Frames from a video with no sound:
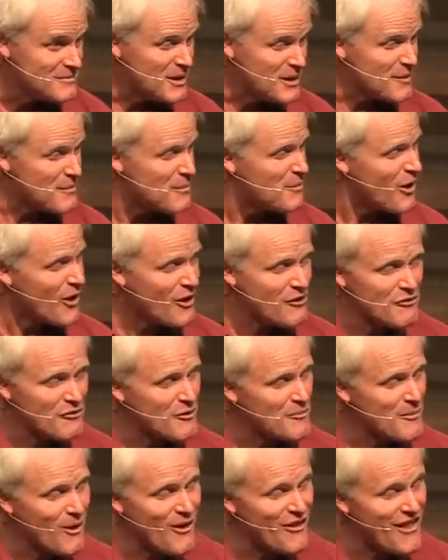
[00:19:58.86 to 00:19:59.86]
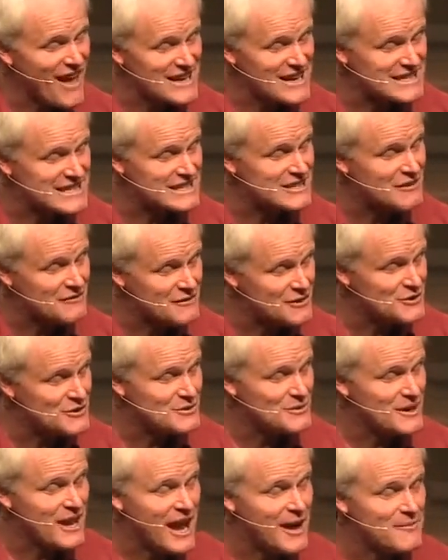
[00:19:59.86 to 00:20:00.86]
But apart from all that stuff,
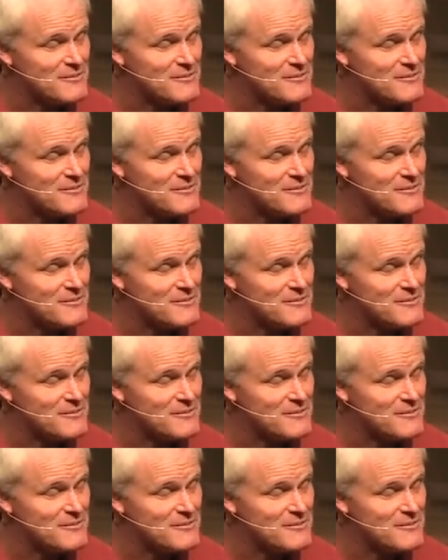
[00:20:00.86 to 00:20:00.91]
here's what